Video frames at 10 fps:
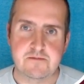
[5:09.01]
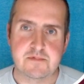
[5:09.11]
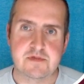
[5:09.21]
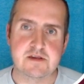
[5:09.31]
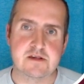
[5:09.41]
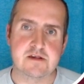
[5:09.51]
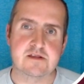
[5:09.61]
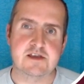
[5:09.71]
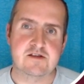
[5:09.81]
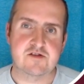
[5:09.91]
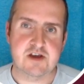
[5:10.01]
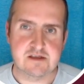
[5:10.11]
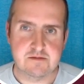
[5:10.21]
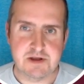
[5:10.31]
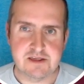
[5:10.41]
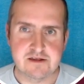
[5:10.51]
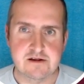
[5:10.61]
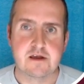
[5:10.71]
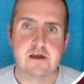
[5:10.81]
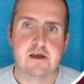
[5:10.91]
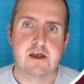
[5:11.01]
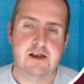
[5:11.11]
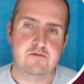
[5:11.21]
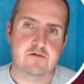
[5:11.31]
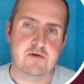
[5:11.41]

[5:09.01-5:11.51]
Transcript: This is the injected button and it will